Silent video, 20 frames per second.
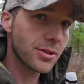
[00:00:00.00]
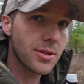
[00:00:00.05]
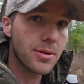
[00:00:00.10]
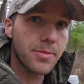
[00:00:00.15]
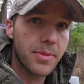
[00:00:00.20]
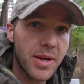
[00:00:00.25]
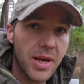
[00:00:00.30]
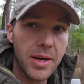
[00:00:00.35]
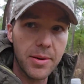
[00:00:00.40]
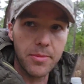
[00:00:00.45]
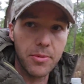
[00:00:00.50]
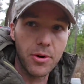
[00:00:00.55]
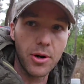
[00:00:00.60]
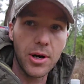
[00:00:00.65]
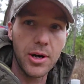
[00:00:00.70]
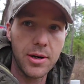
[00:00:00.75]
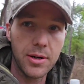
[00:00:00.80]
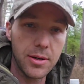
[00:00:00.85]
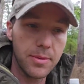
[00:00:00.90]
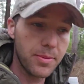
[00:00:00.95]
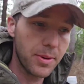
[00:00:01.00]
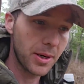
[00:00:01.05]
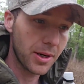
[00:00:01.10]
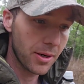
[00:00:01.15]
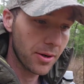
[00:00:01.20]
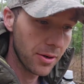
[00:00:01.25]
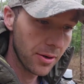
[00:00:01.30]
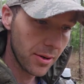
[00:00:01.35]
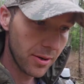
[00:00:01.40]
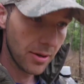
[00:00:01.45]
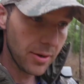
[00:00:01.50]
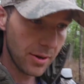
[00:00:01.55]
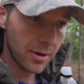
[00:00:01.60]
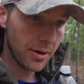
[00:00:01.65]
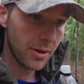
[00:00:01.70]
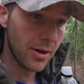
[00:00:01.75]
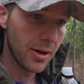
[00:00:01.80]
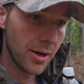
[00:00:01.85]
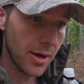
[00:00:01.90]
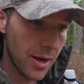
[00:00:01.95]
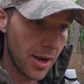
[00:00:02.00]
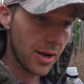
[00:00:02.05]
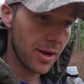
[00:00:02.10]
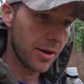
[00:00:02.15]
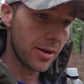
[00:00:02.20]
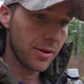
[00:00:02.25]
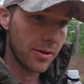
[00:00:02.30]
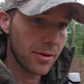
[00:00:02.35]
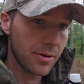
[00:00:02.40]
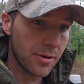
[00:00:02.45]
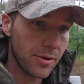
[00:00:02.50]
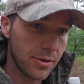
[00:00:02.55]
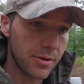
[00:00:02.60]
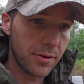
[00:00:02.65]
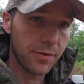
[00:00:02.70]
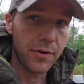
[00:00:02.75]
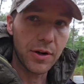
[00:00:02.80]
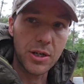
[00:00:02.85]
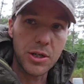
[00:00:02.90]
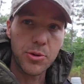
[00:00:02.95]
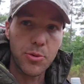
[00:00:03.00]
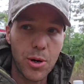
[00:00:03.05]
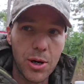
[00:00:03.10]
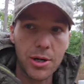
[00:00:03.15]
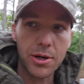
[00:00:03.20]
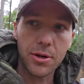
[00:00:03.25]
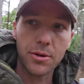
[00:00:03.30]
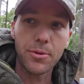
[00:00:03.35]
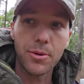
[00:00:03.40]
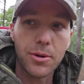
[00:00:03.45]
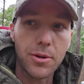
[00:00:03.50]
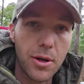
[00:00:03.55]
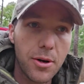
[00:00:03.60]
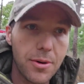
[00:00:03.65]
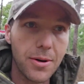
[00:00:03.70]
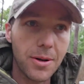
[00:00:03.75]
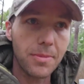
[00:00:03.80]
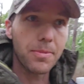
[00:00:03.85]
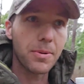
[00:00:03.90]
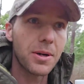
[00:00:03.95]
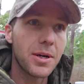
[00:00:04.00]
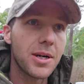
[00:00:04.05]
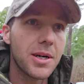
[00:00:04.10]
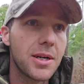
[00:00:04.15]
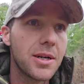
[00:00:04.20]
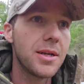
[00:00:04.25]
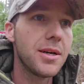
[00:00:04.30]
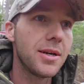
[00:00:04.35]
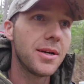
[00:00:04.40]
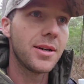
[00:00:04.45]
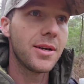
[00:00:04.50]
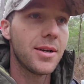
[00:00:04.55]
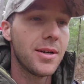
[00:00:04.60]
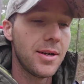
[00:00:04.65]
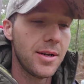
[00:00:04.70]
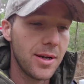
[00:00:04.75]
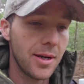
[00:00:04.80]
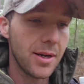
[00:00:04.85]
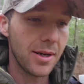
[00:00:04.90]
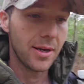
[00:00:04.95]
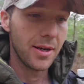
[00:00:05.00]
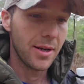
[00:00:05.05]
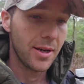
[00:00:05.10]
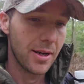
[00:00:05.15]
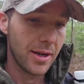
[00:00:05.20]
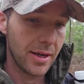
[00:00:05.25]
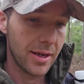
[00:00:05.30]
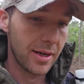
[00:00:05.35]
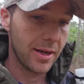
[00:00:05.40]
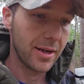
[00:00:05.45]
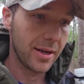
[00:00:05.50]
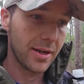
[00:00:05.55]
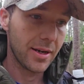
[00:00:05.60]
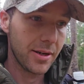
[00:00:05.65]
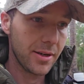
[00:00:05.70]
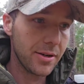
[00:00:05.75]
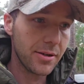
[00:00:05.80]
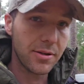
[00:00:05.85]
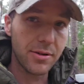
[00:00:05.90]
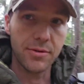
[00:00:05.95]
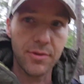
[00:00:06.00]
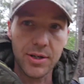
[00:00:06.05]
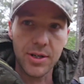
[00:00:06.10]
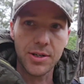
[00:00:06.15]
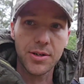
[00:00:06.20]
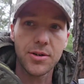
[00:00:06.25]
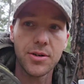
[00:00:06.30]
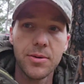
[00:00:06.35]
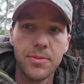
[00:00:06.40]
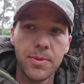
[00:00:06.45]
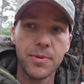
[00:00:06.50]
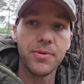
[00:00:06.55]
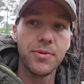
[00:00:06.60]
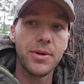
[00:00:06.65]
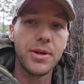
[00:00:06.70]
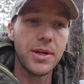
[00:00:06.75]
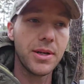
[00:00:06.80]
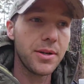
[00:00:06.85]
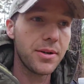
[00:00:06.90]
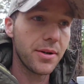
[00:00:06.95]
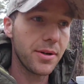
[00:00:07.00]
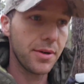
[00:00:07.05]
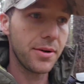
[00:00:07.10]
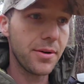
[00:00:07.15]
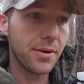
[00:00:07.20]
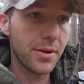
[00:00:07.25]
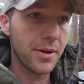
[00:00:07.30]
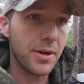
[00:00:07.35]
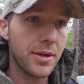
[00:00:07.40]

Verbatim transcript: some campground up here. There's fresh water we'll load up on and use the restroom we need to.